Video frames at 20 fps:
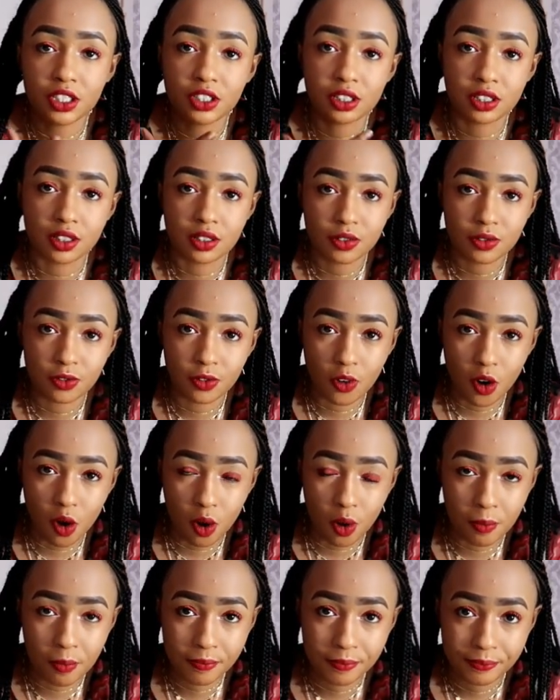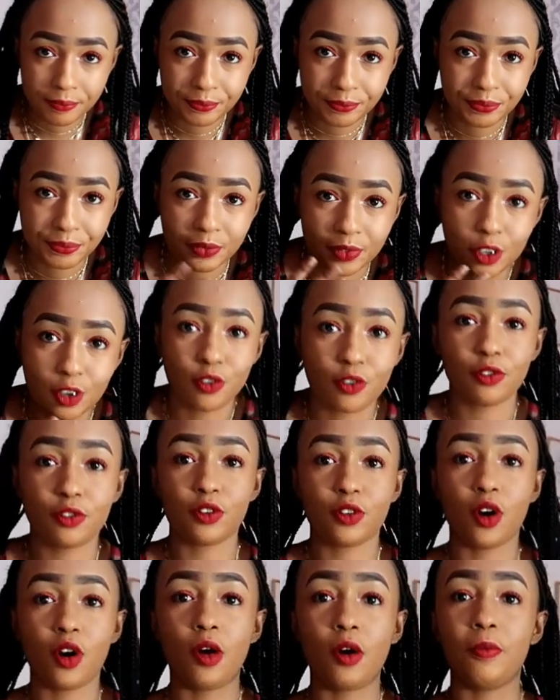transform
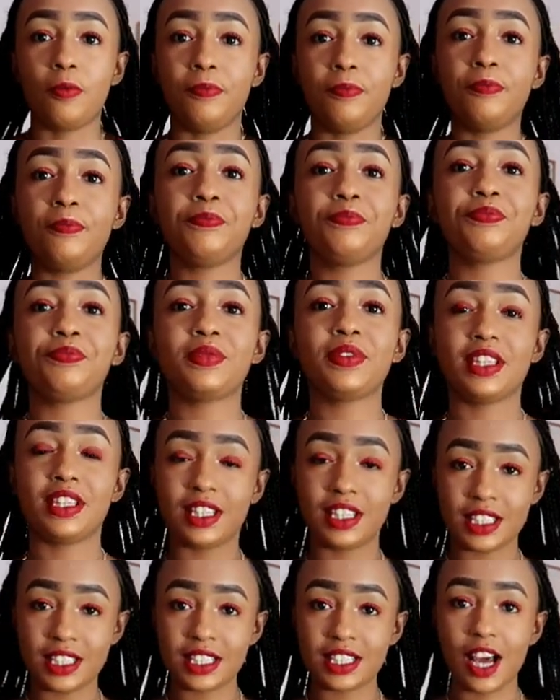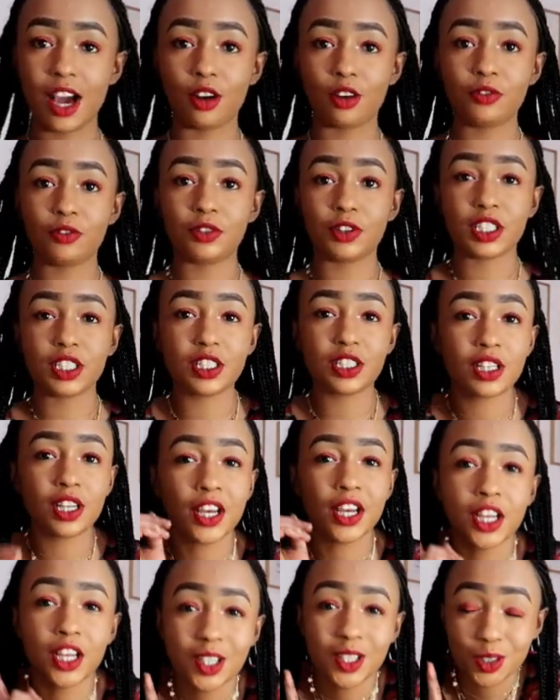from this outfit
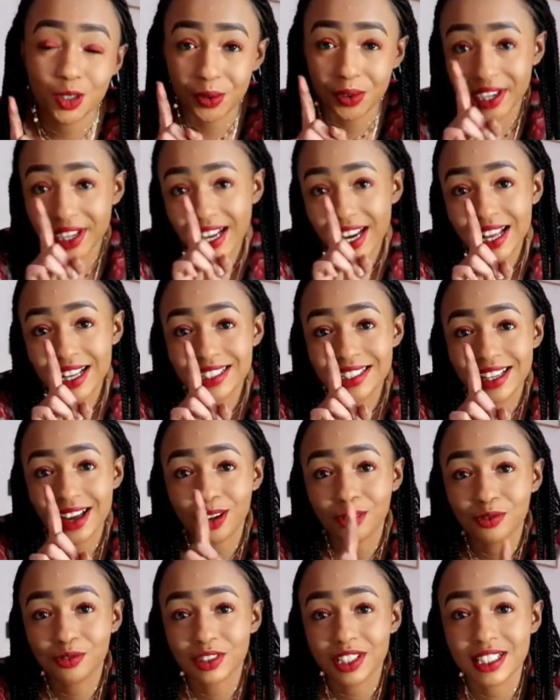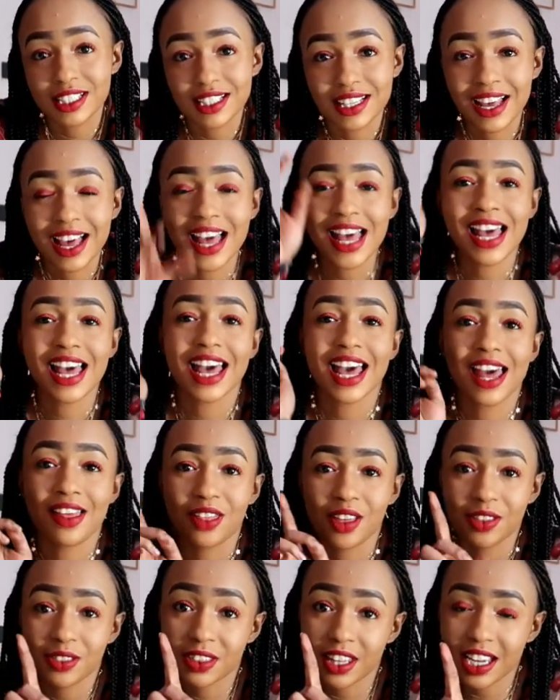to a classy outfit. And
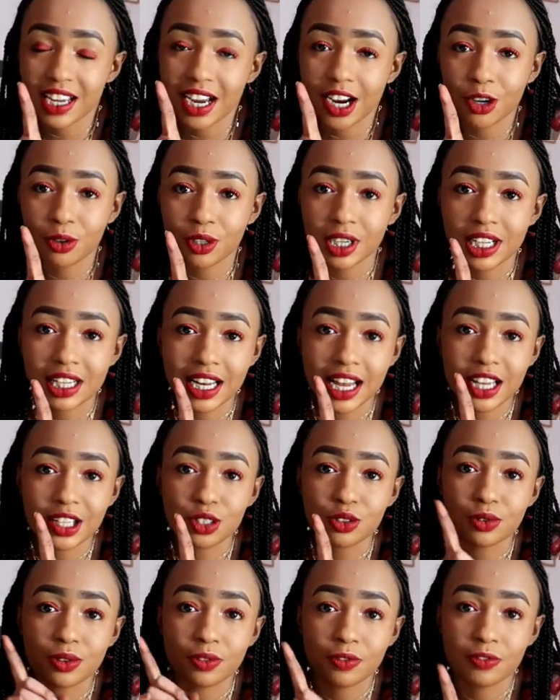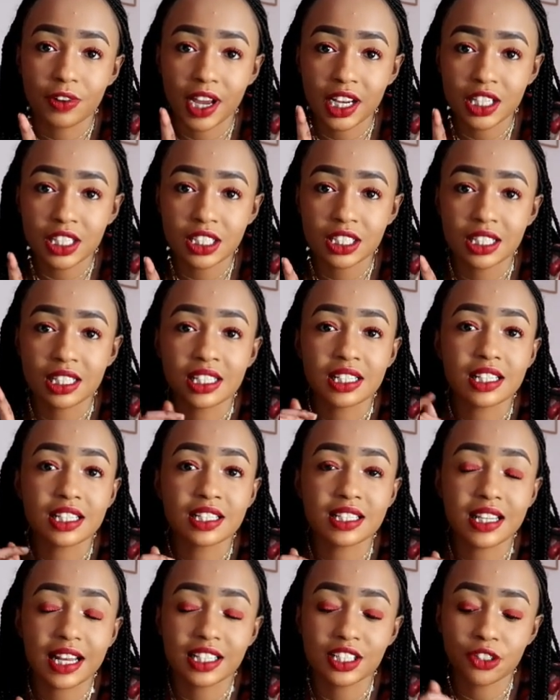the thing I realized with fashion
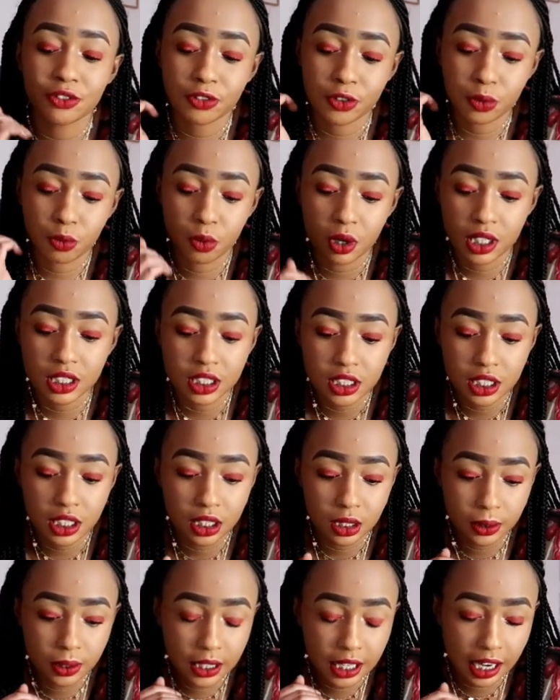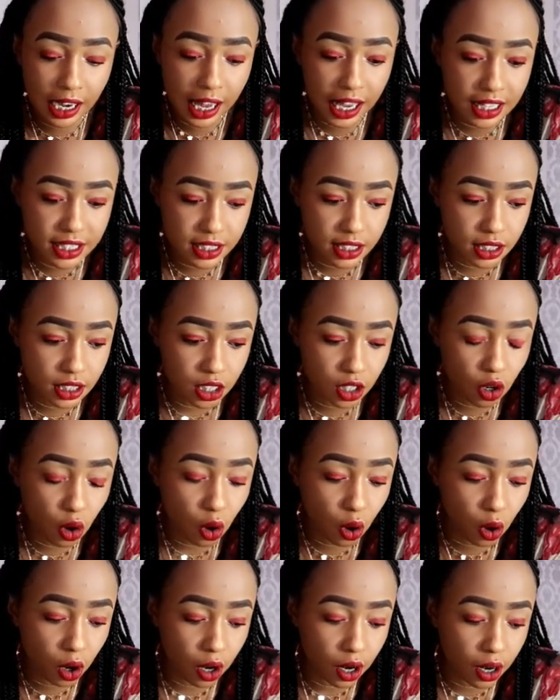is that if you want to look classy,
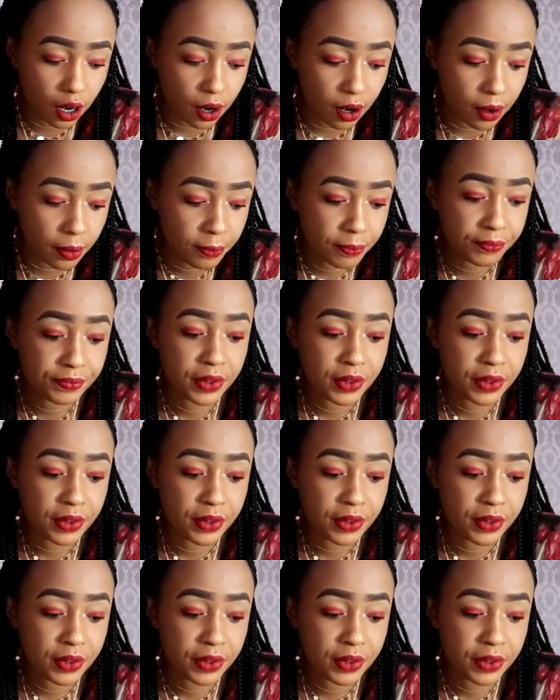or